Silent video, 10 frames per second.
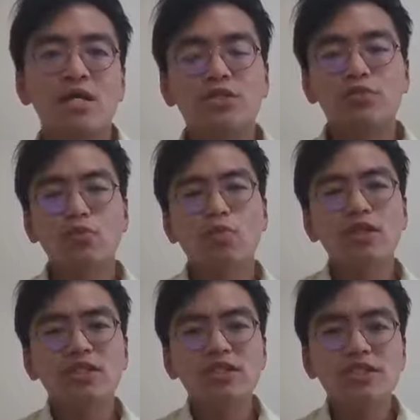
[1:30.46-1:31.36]
So
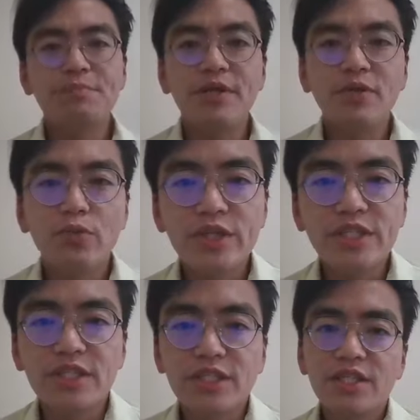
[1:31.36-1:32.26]
what is
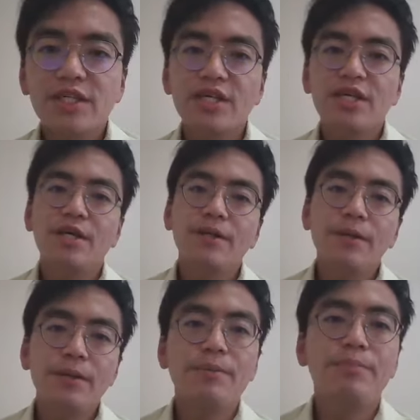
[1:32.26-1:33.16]
bedwetting?
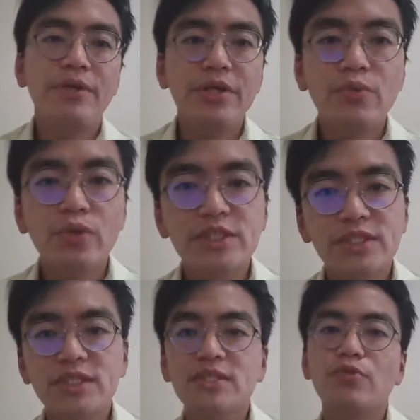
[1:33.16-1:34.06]

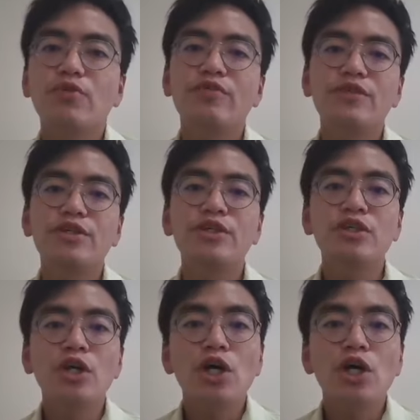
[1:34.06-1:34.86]
Bedwetting refers